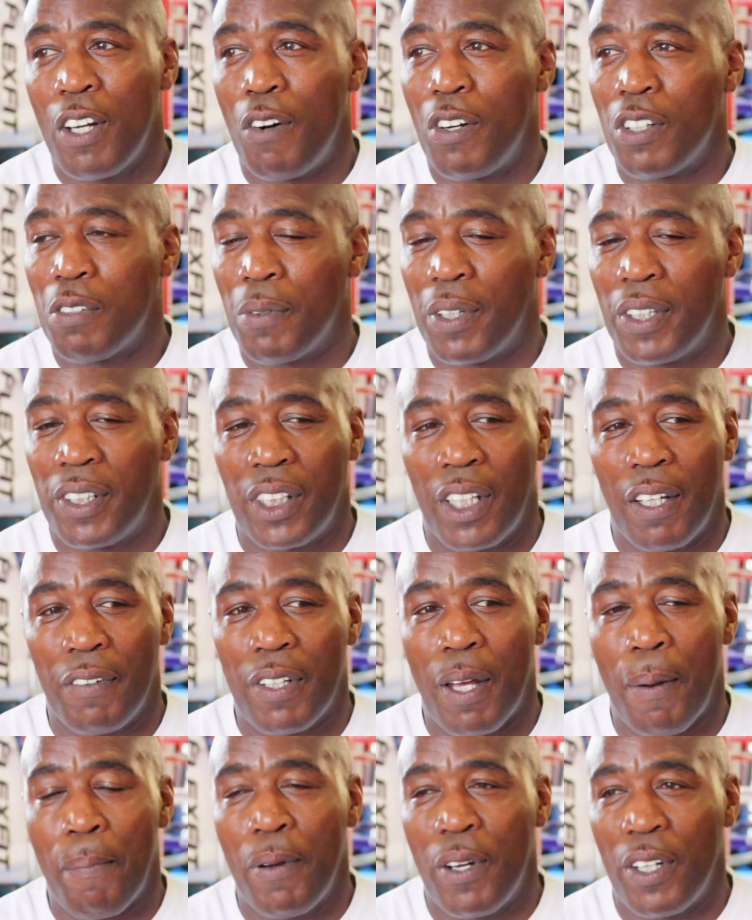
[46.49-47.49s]
Always wanted to
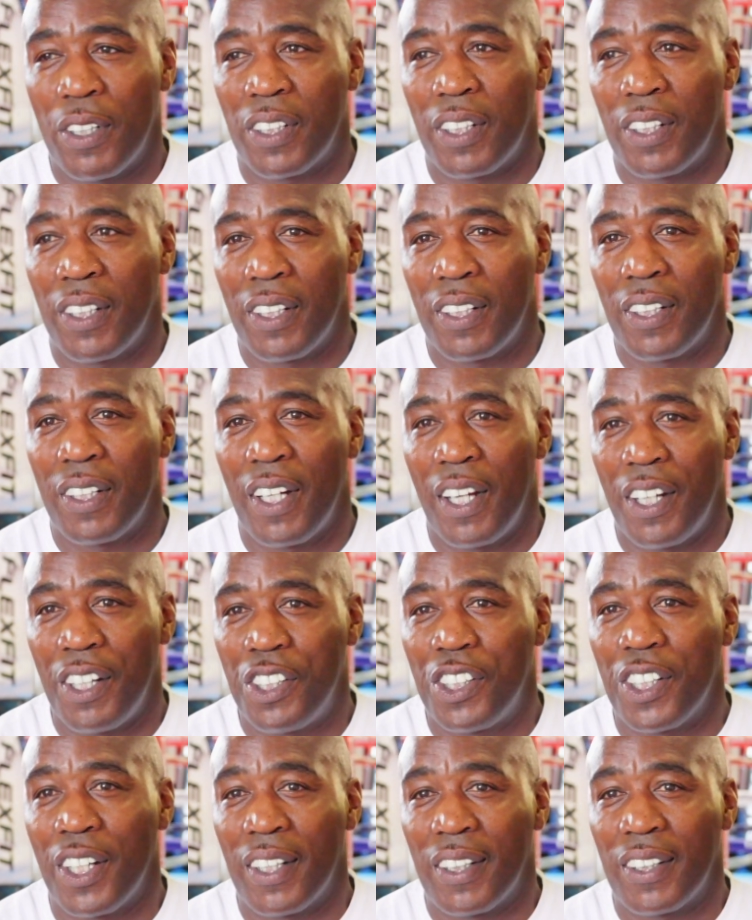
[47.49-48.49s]
give that person a
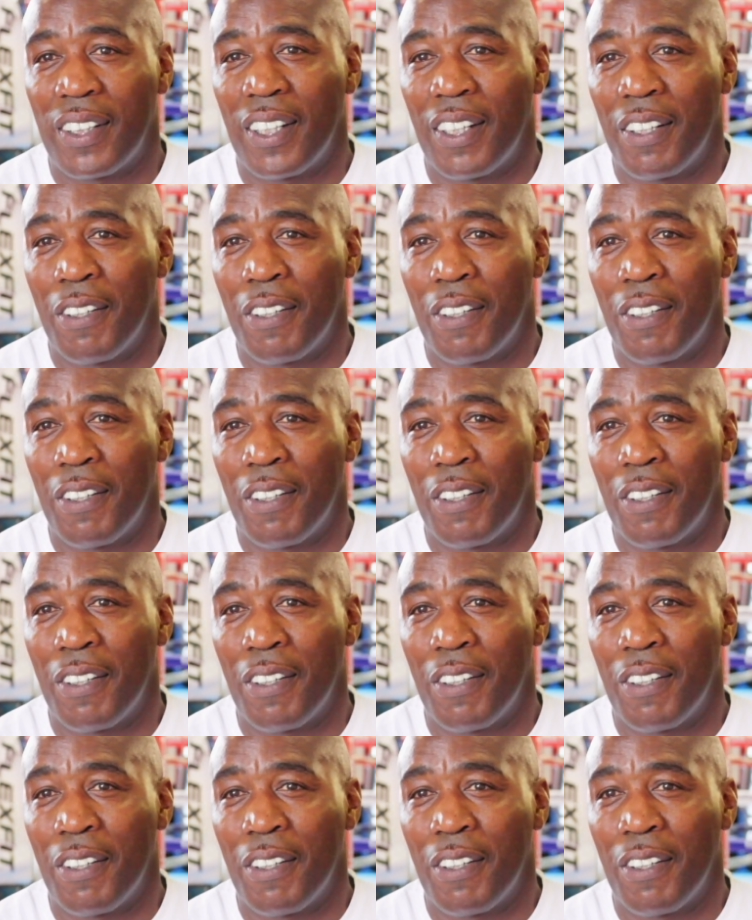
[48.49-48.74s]
chance, you